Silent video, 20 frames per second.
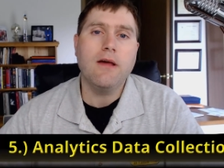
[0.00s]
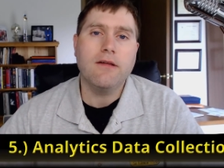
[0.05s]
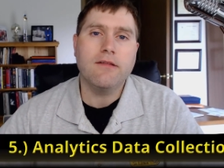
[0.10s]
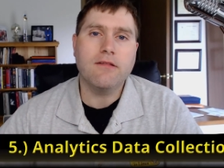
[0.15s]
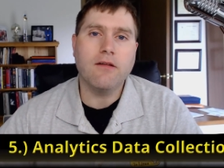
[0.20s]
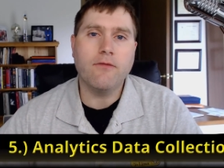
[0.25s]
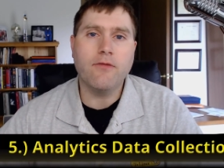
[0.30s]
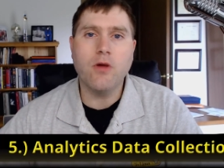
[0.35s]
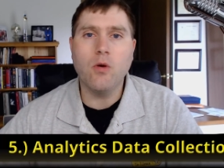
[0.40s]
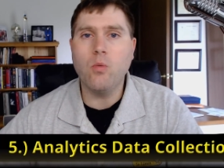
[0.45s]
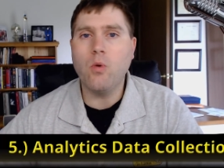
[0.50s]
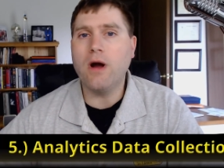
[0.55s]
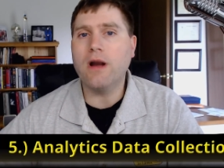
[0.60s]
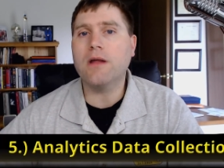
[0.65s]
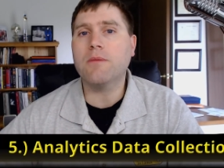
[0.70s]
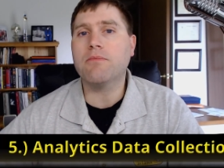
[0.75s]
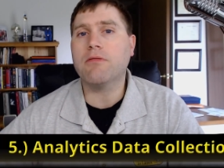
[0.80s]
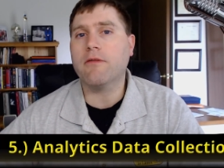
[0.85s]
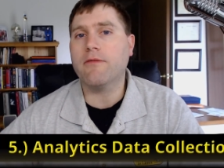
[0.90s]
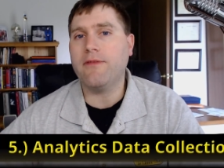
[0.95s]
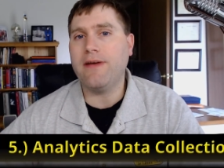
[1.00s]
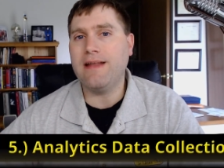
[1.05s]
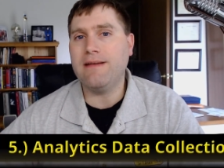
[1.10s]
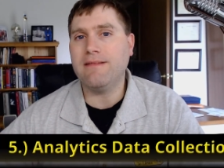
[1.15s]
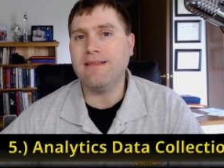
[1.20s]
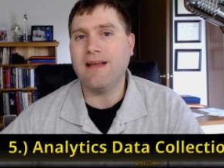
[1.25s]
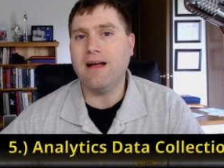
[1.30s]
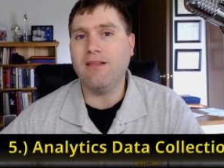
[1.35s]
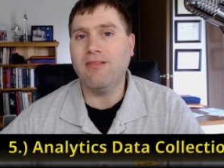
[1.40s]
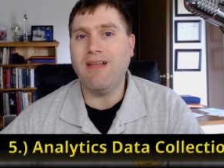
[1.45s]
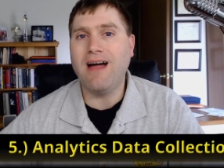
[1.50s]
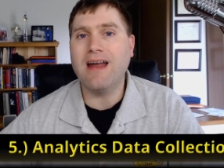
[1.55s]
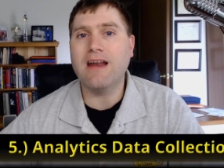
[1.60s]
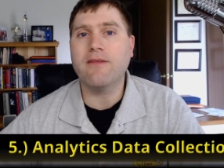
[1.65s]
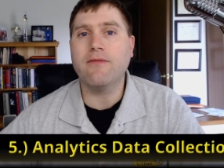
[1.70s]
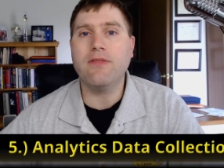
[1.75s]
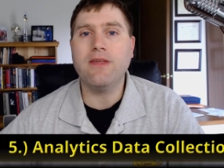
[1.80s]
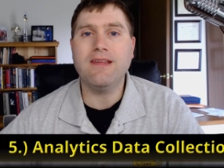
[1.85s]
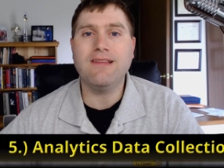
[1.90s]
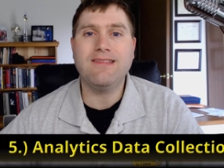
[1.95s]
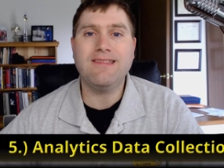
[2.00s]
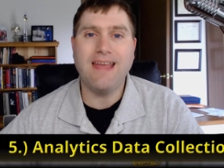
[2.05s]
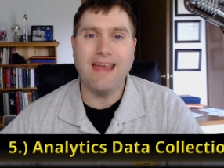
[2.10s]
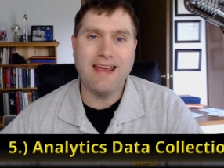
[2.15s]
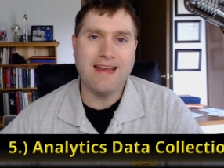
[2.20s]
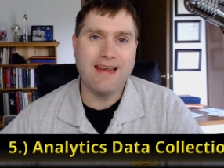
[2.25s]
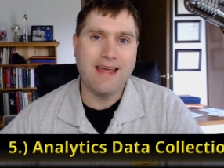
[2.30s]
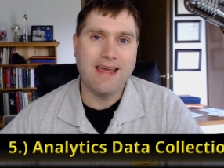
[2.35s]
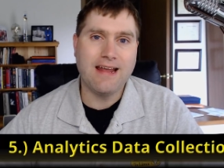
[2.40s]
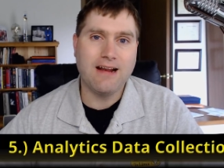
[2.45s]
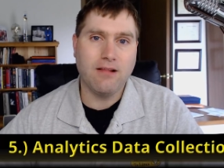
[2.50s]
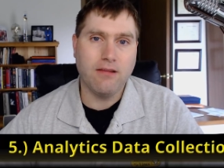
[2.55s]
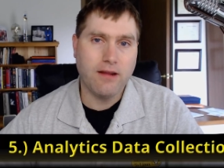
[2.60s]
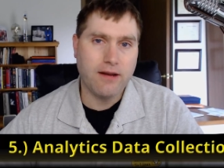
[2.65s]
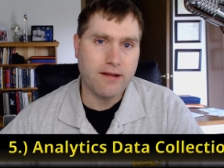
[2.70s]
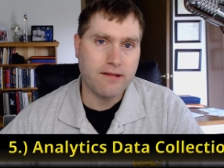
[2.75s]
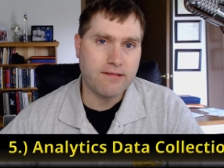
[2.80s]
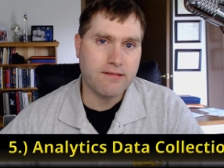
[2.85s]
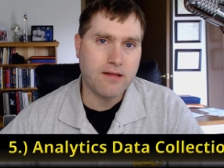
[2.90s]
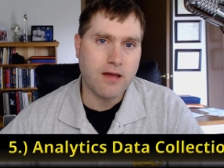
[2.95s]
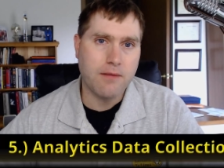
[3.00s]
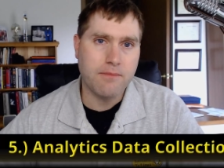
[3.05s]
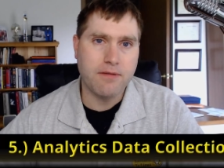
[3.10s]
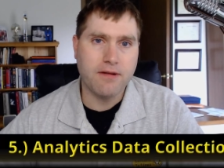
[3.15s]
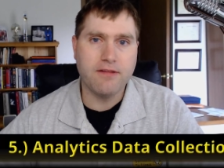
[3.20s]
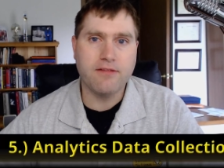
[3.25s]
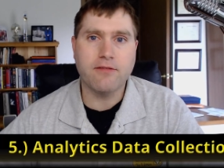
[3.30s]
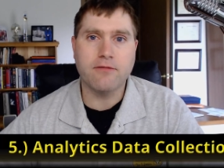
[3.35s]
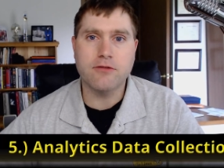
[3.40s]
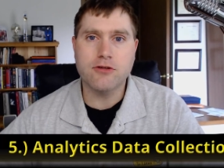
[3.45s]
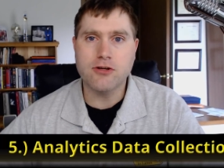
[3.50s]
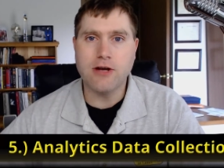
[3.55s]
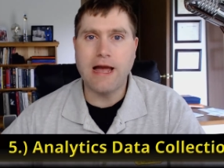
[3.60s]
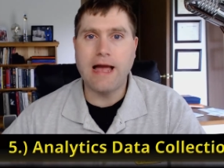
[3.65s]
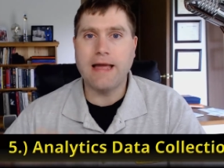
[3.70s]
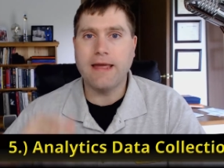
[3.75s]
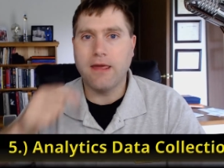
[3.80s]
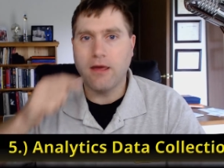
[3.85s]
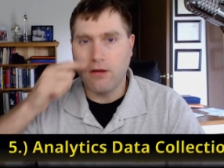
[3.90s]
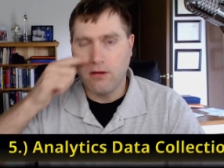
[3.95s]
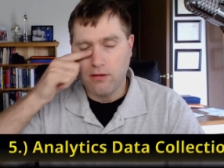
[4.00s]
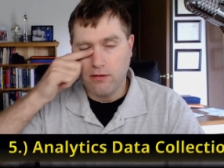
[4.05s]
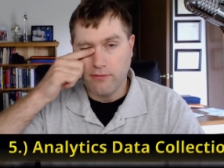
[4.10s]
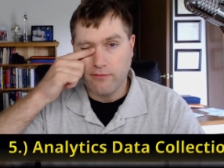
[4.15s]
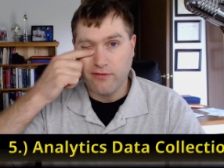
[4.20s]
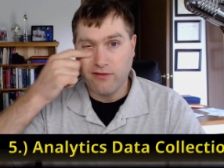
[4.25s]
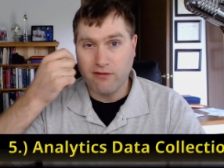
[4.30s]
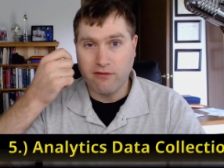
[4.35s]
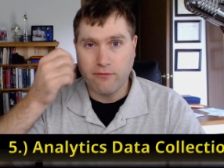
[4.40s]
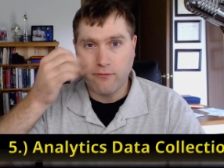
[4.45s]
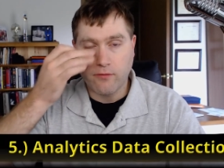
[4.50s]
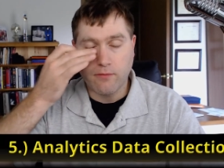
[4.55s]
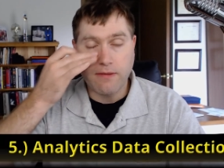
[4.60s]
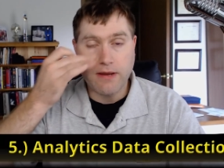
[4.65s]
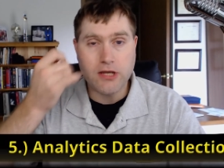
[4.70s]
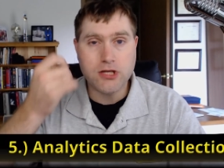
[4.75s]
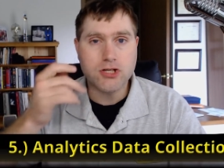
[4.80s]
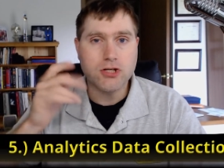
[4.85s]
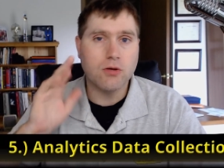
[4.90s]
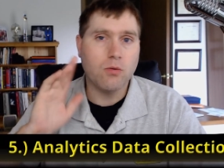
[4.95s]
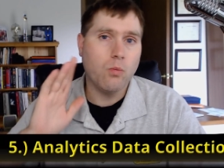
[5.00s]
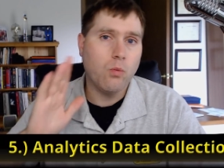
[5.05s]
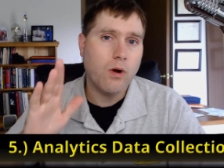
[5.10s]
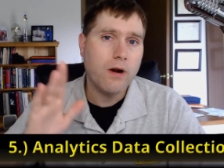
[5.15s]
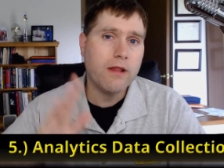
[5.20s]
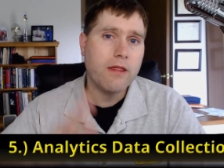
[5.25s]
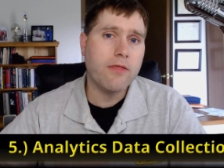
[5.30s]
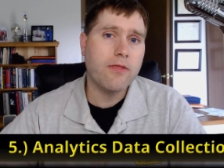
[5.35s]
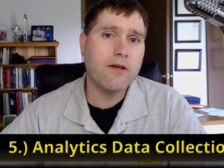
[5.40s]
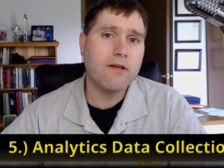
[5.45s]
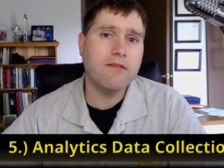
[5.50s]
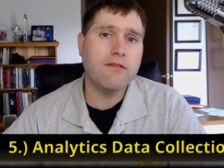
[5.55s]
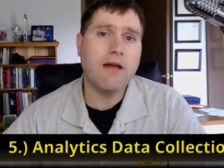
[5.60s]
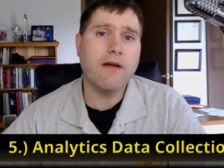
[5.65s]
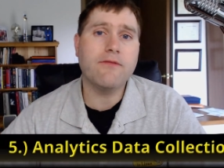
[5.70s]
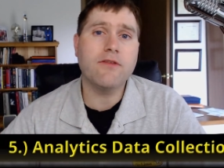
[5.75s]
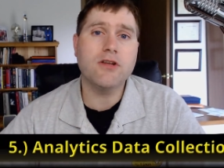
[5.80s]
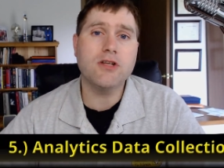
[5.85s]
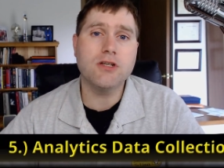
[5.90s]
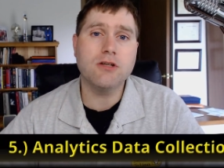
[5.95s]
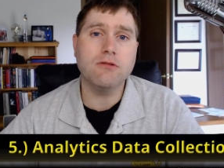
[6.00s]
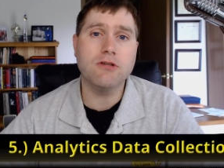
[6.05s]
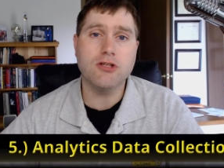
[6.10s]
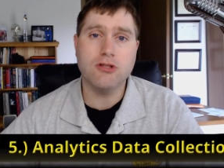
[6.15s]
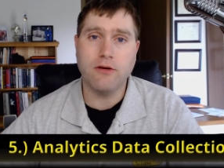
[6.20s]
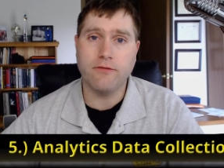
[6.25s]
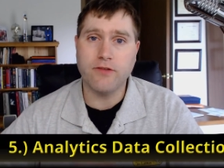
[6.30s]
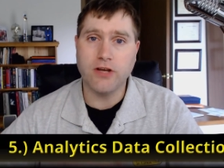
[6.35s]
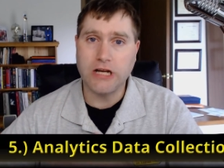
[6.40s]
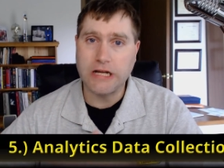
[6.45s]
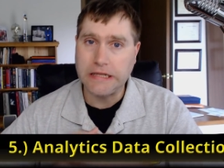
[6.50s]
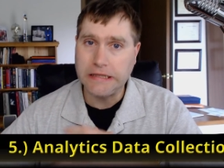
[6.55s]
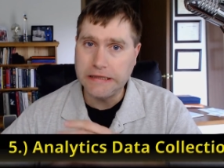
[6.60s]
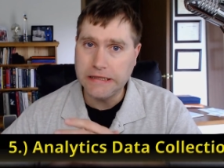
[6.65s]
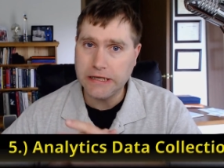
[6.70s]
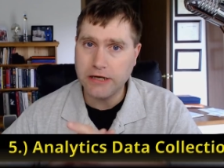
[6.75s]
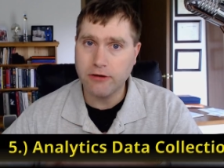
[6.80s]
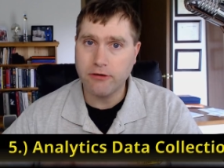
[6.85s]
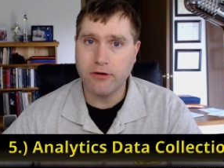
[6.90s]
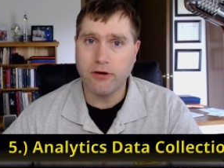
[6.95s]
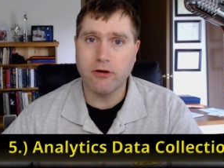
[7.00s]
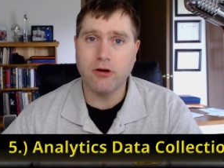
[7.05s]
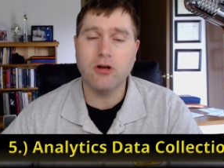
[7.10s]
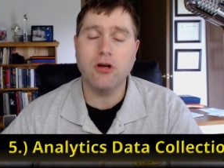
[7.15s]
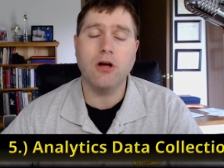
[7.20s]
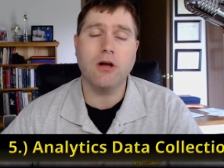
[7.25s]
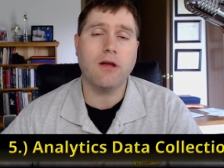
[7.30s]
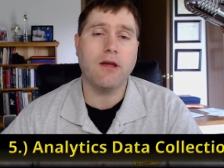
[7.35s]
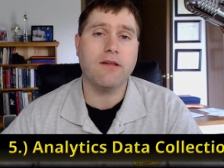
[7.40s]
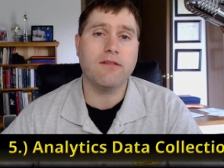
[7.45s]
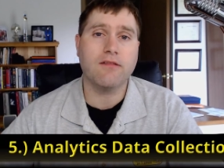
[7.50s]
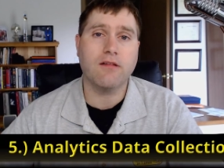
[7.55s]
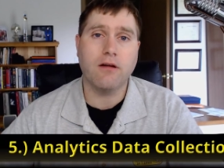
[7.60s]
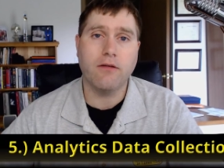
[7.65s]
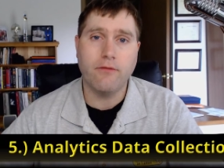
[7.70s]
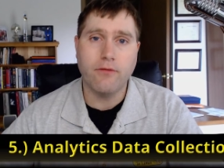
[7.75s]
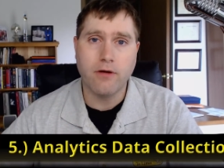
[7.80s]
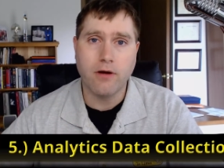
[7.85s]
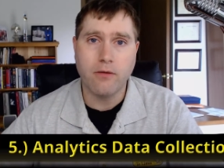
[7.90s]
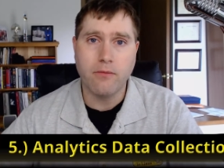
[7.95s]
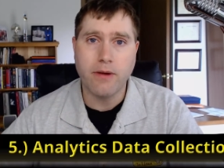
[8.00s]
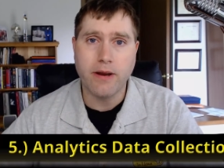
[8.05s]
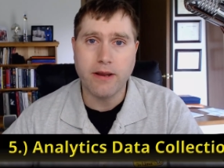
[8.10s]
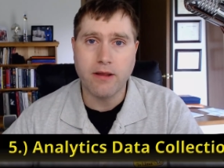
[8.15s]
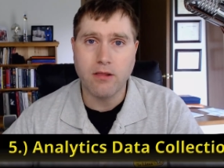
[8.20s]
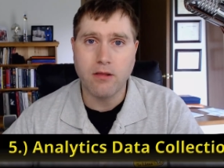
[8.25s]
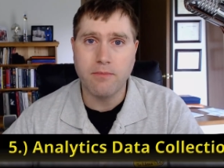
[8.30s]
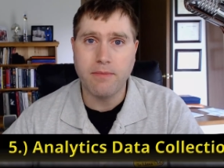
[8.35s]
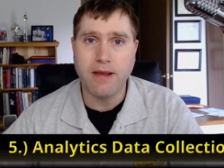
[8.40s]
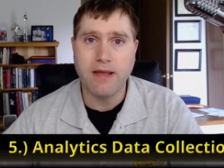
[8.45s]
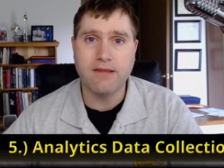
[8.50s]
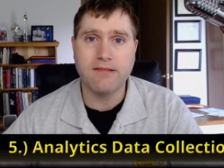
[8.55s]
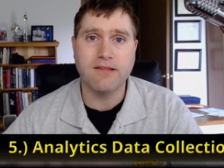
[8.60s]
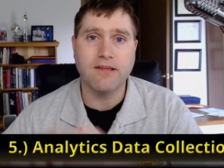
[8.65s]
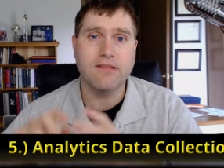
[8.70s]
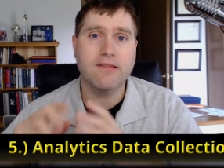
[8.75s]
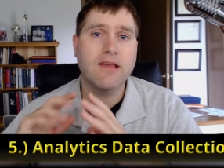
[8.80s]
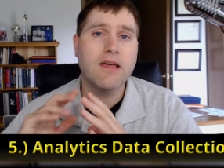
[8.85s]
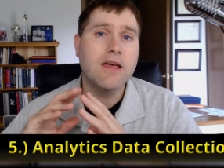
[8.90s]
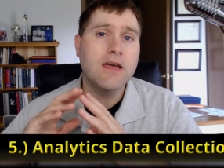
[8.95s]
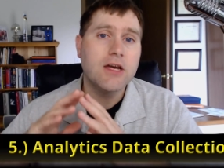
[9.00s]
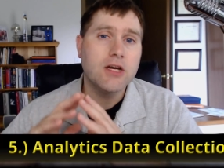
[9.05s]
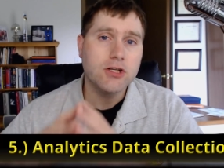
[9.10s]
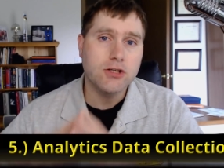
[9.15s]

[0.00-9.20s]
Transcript: So if you want to prevent a lot of these data analytics companies from tracking all of your information, one of the things you have to do is you have to clear your cookies on a very regular basis.